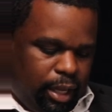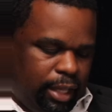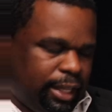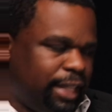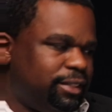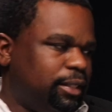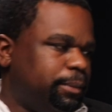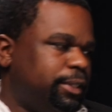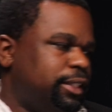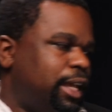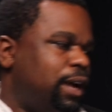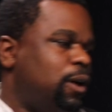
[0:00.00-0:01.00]
And that's
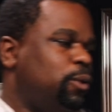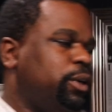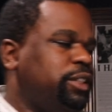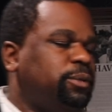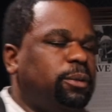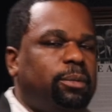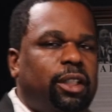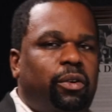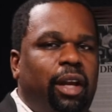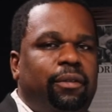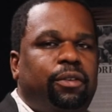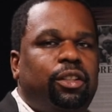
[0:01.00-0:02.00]
something that always would be
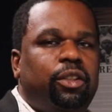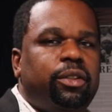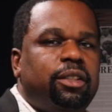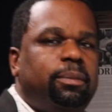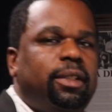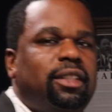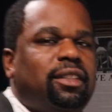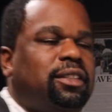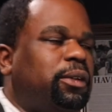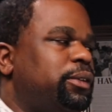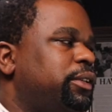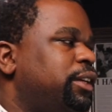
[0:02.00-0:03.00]
great for you as a business
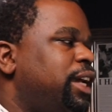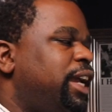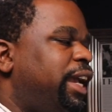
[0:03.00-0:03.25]
owner,